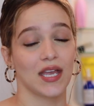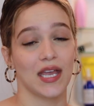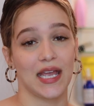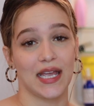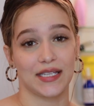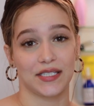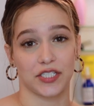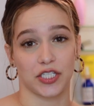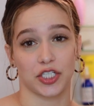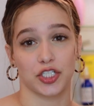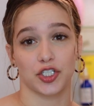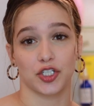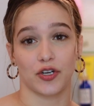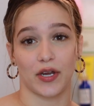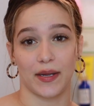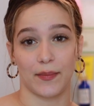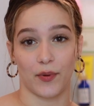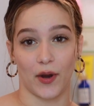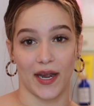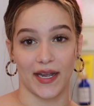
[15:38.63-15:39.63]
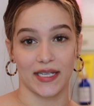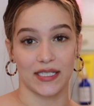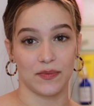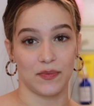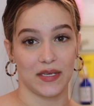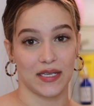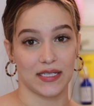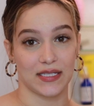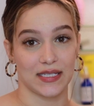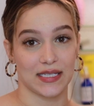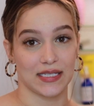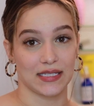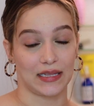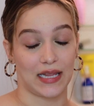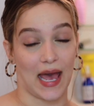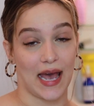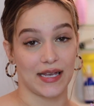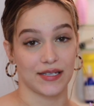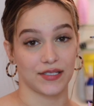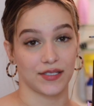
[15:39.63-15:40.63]
It's such a great price because this
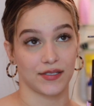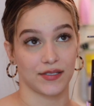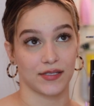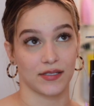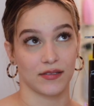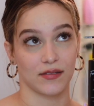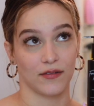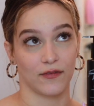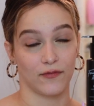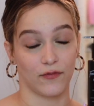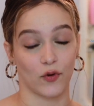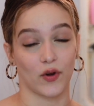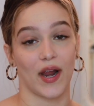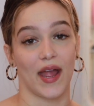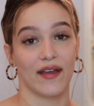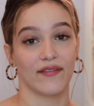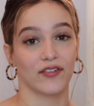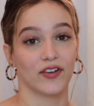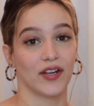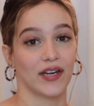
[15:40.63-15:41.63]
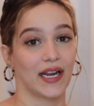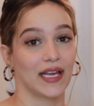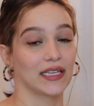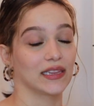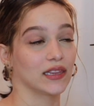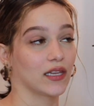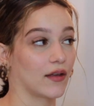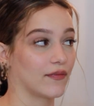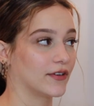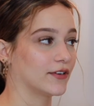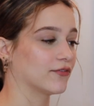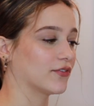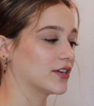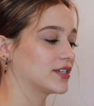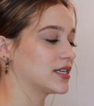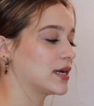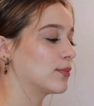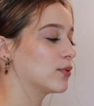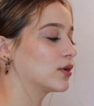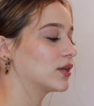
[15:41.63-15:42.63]
lasts forever and I love it for a
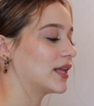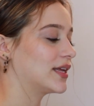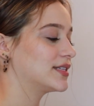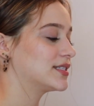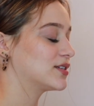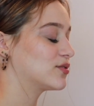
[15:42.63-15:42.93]
double cleanse.